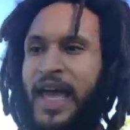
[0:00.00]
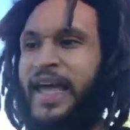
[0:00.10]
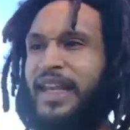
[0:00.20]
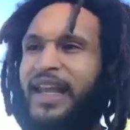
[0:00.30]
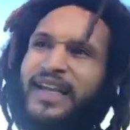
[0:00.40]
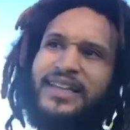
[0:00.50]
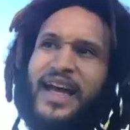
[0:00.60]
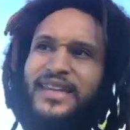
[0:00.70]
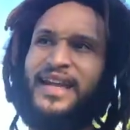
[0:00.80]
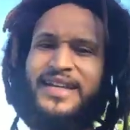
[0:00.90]
And it ain't
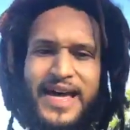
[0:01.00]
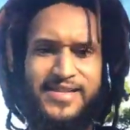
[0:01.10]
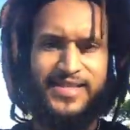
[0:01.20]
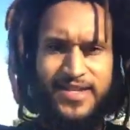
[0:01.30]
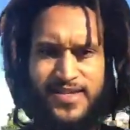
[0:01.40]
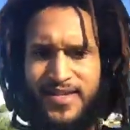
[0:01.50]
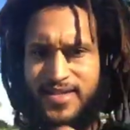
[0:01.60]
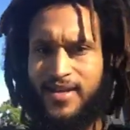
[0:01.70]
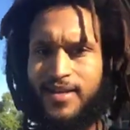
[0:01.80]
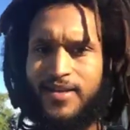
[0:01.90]
that they not tender
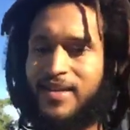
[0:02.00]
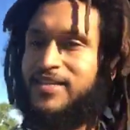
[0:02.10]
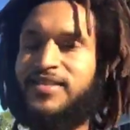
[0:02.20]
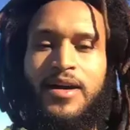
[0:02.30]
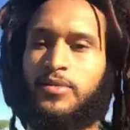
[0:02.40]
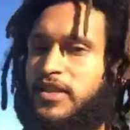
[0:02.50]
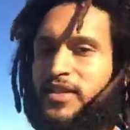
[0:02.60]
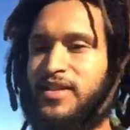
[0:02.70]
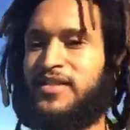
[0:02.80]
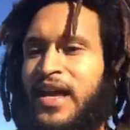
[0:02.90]
dick. That's not what it
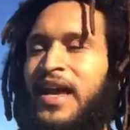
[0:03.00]
is.